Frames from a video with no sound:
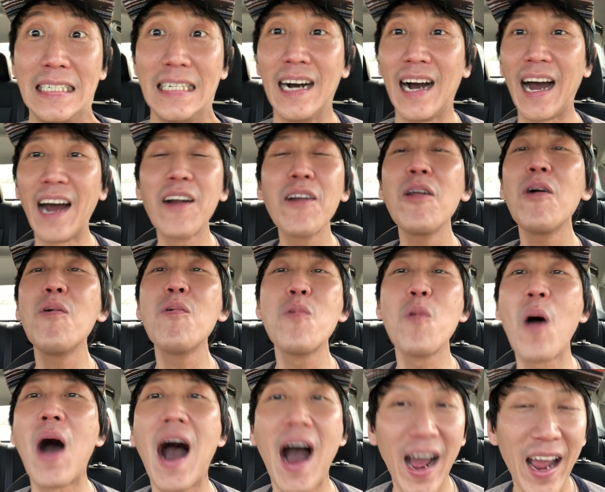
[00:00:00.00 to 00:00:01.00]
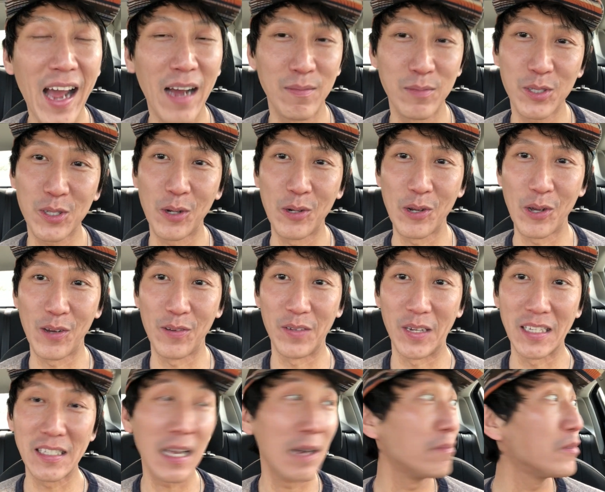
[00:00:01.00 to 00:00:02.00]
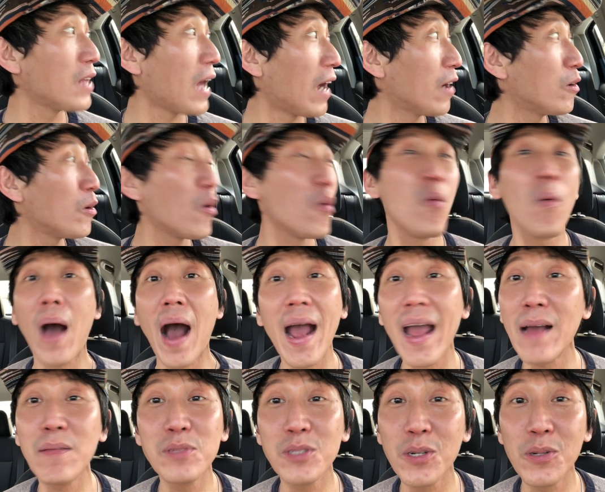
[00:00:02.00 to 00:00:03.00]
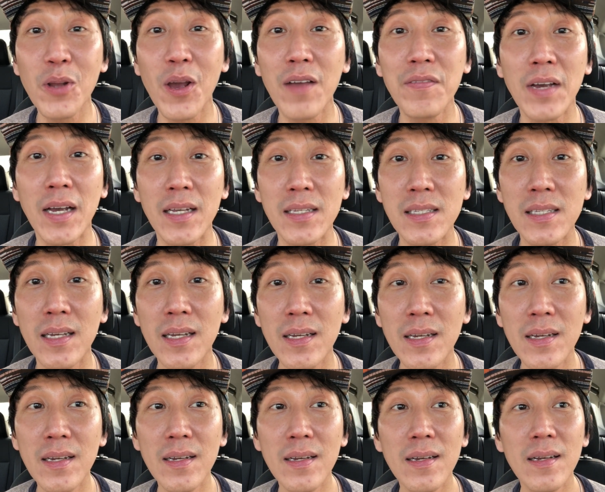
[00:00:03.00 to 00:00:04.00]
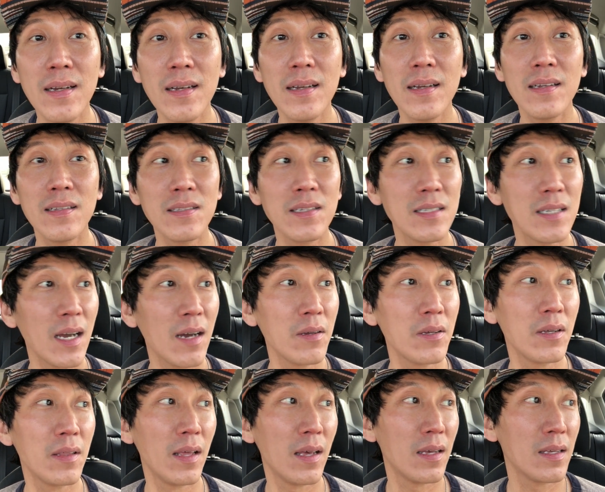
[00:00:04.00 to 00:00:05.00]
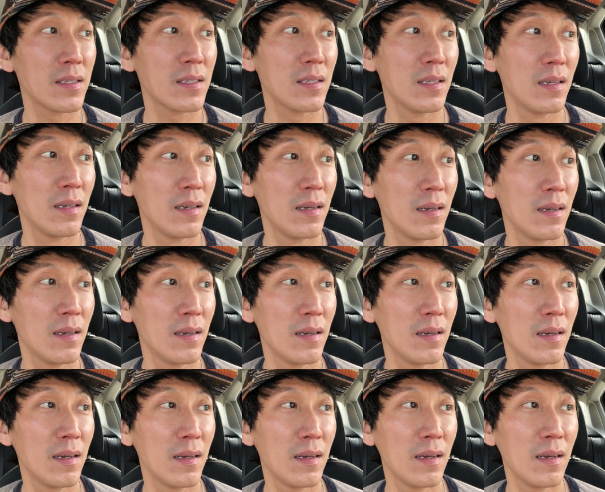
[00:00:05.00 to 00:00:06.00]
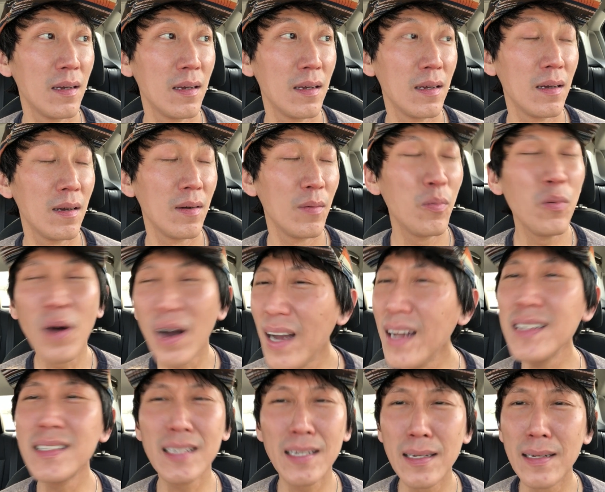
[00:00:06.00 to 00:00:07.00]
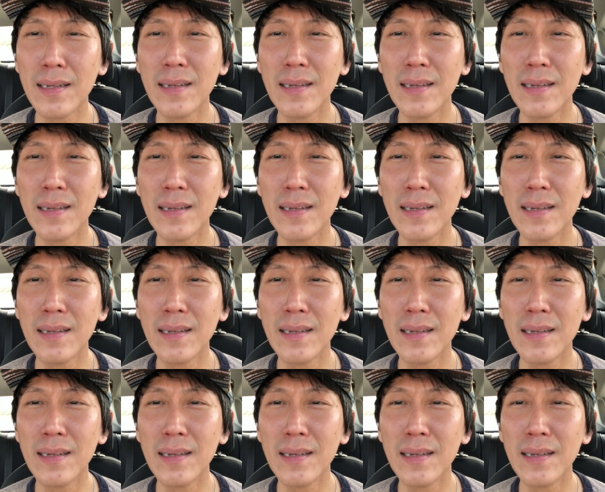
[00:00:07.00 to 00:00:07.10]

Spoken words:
don't know why I'm so nervous. I don't know why I'm so nervous to tell you this. What?